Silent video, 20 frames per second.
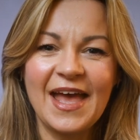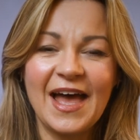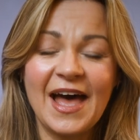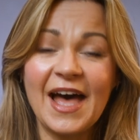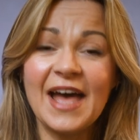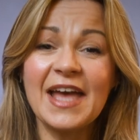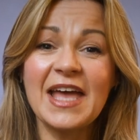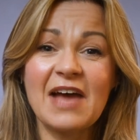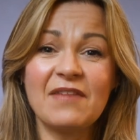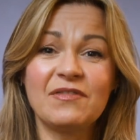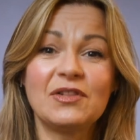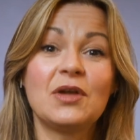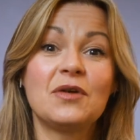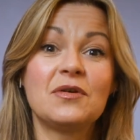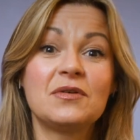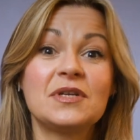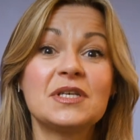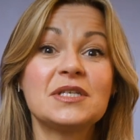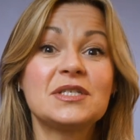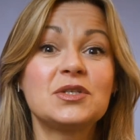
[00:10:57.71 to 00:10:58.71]
I have
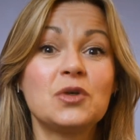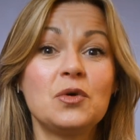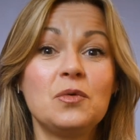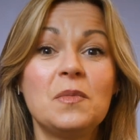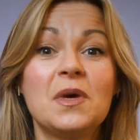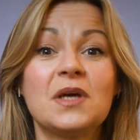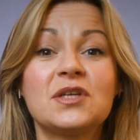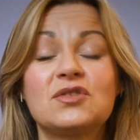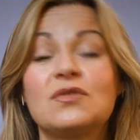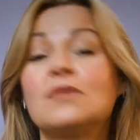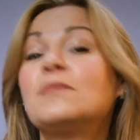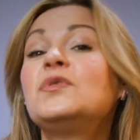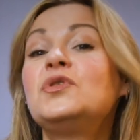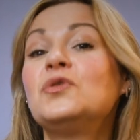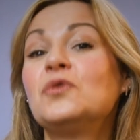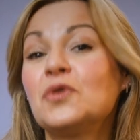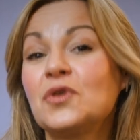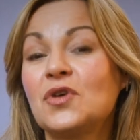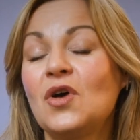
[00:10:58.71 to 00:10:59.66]
learned so much from your